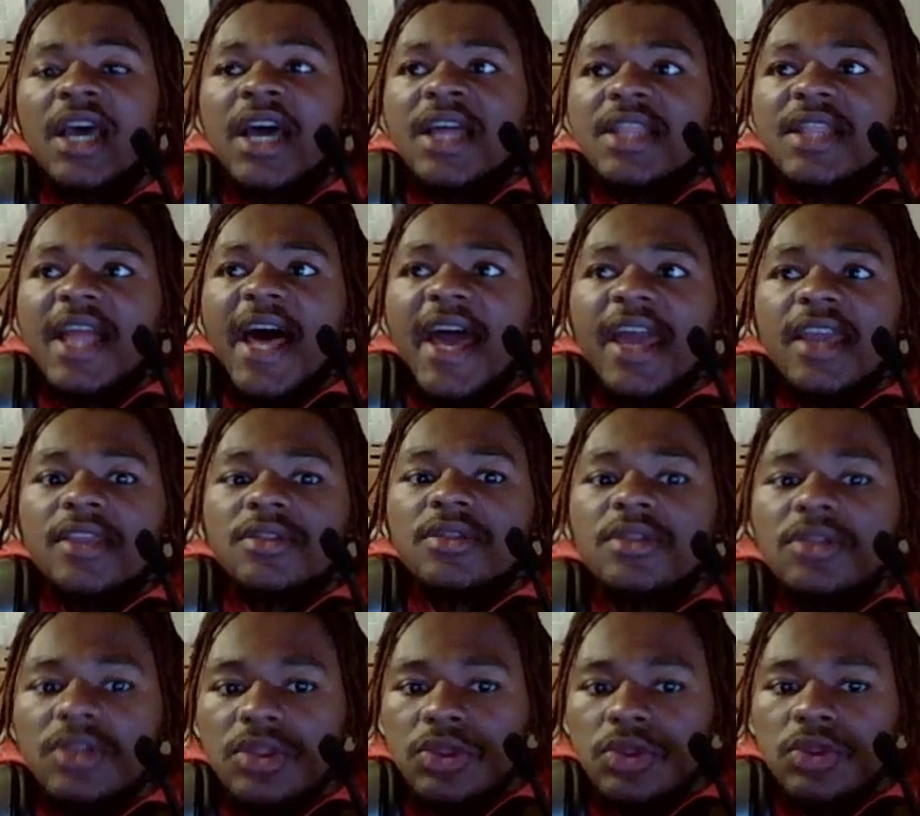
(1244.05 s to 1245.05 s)
Like,
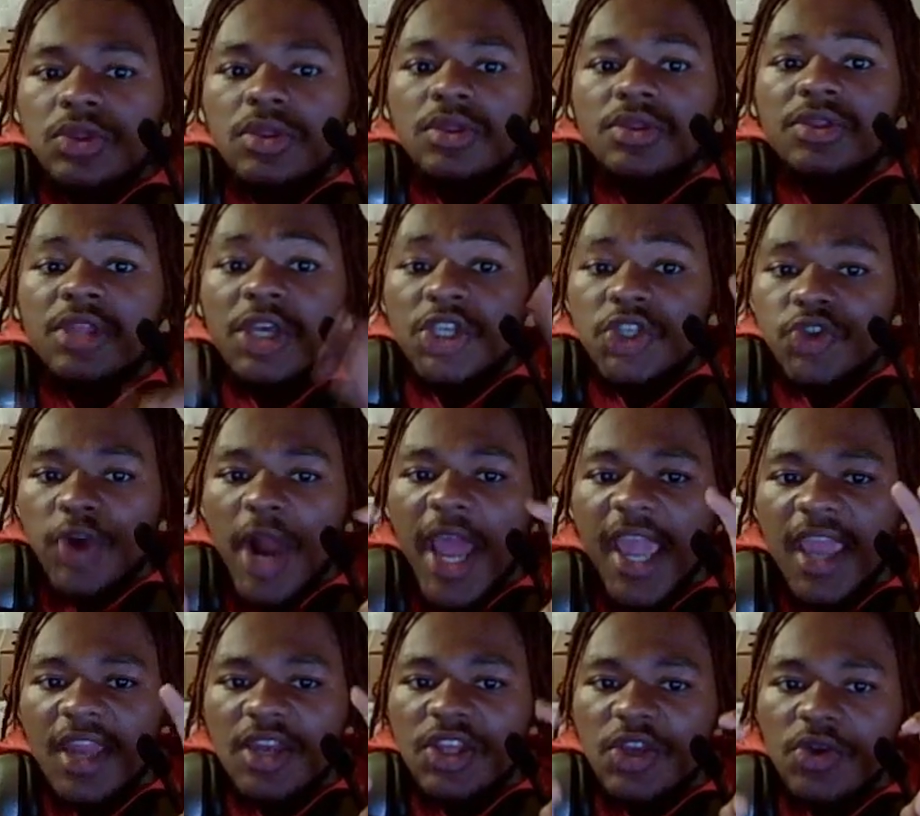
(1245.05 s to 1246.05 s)
the
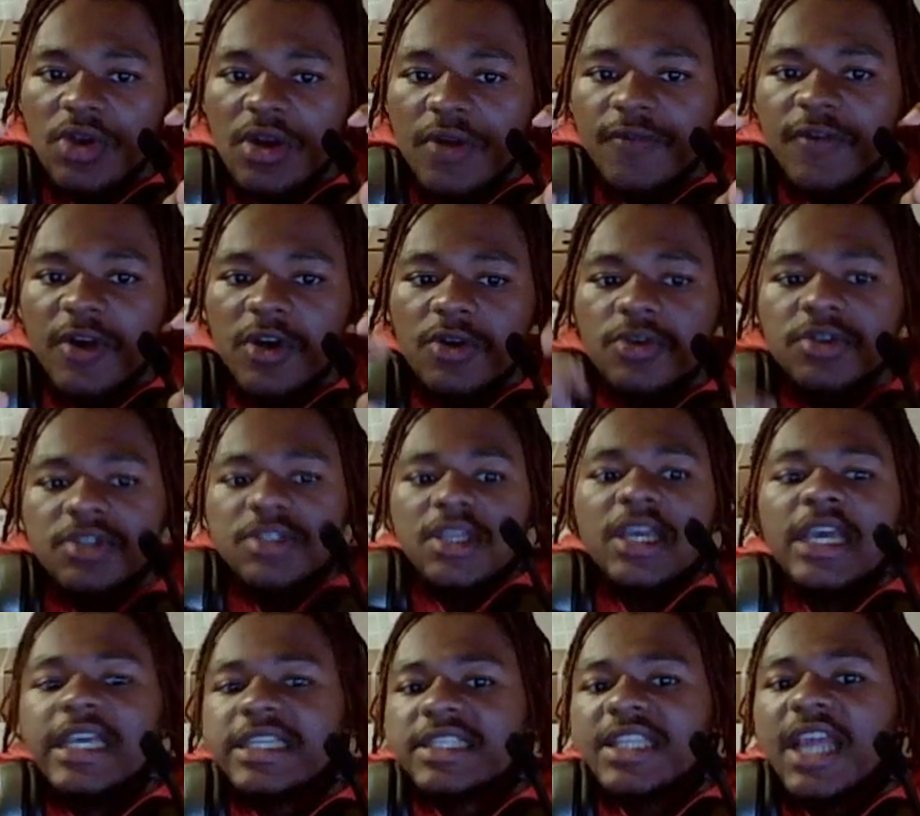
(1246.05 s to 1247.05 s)
dragon universe
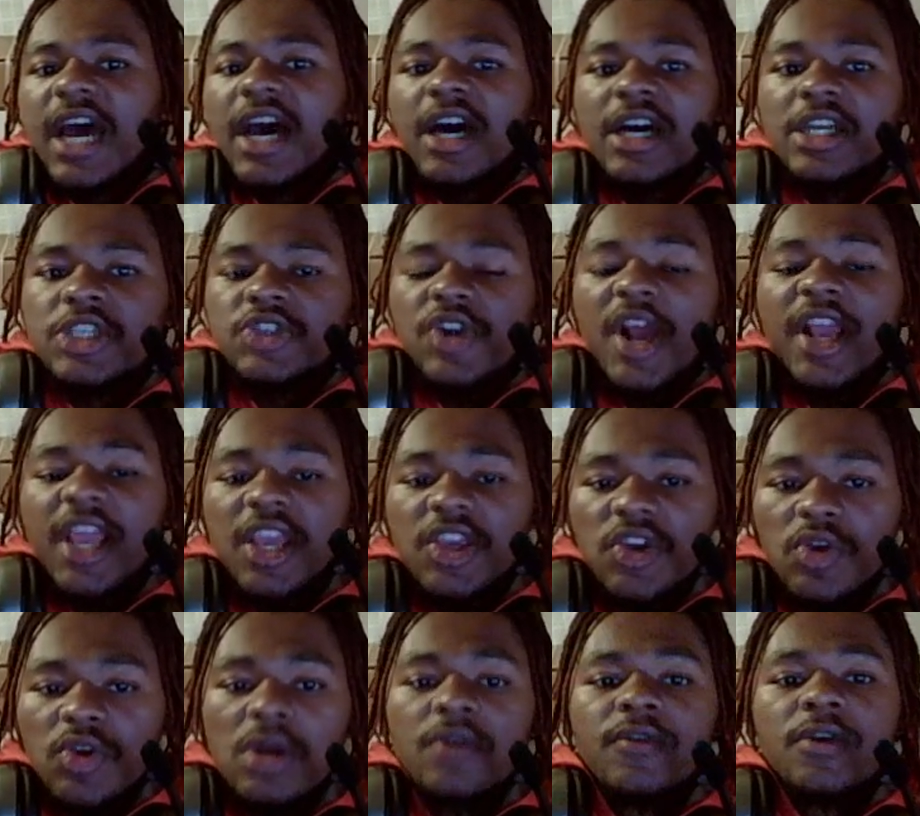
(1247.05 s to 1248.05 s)
is not a dragon
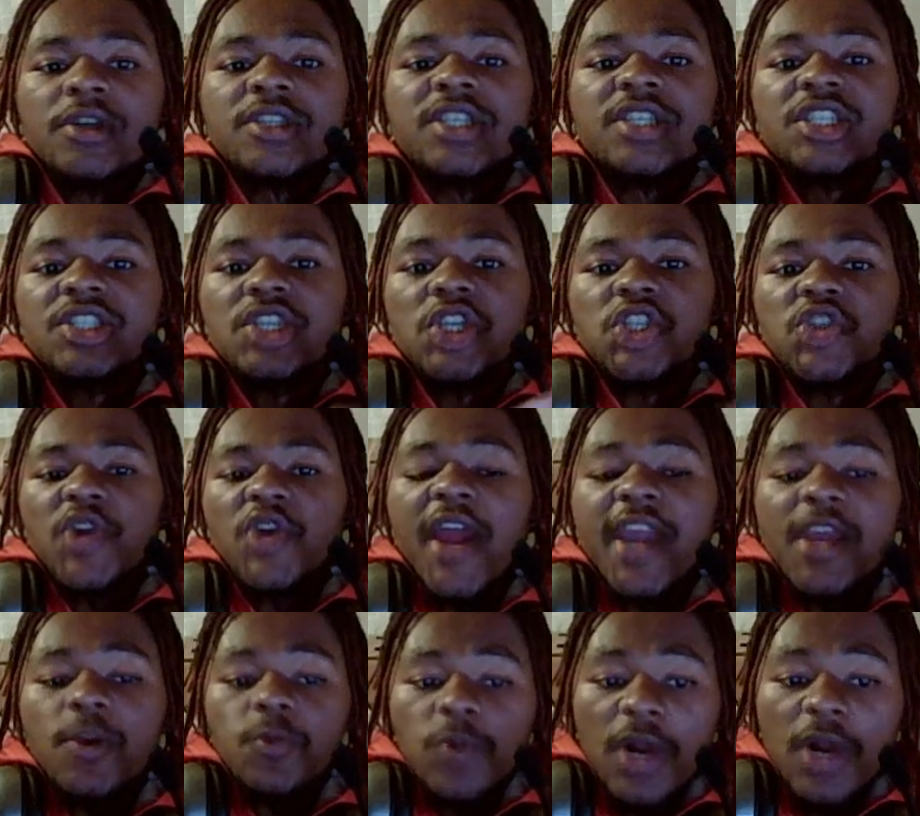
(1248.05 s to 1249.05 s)
universe. It's a
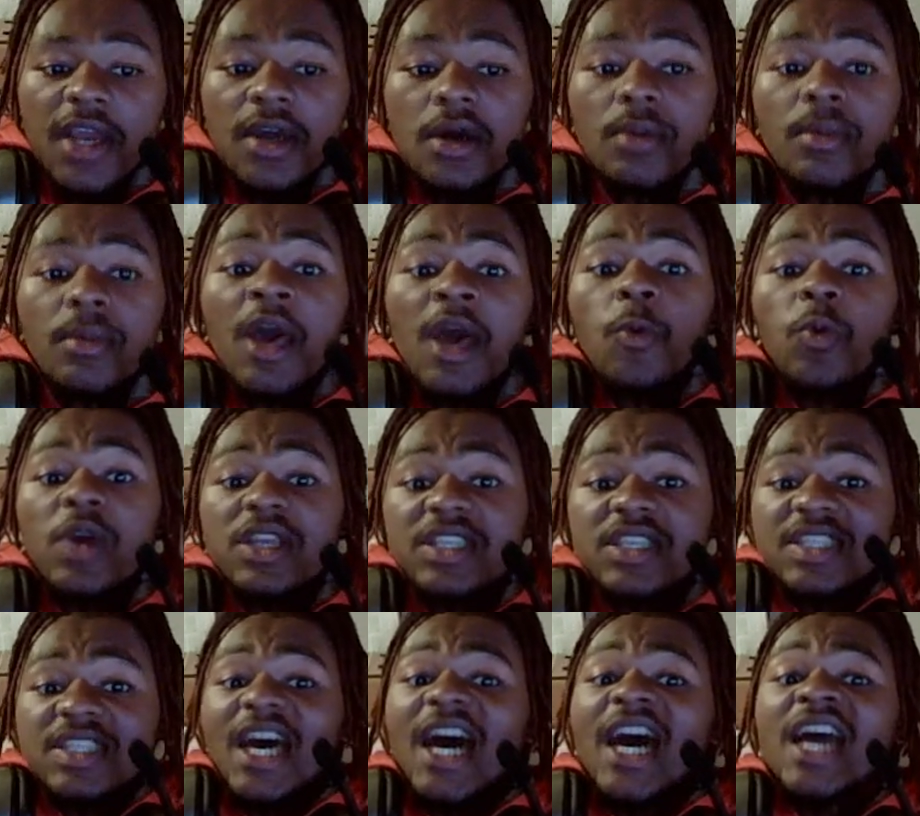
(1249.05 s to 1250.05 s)
dragon realm which
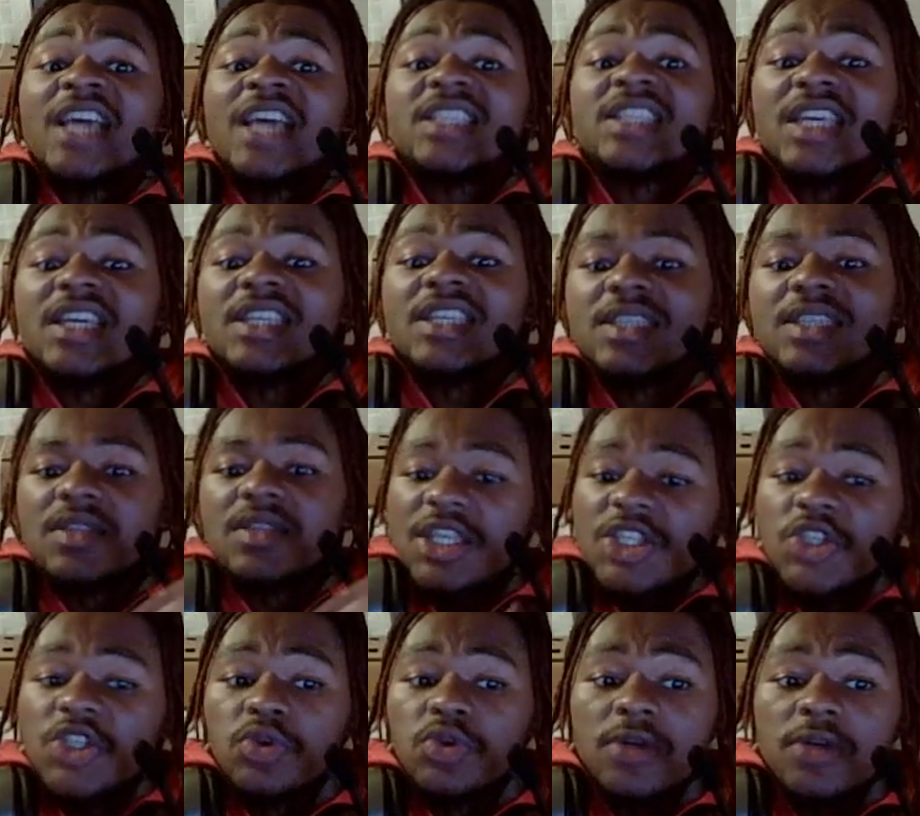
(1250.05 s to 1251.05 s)
ties into
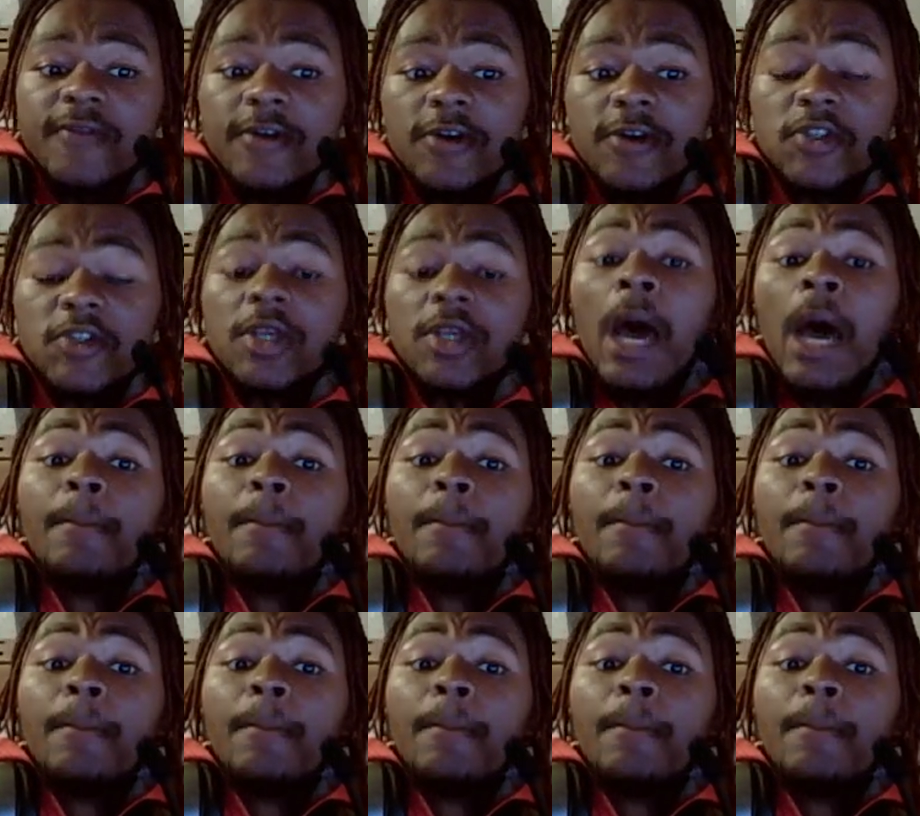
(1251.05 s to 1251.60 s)
this universe.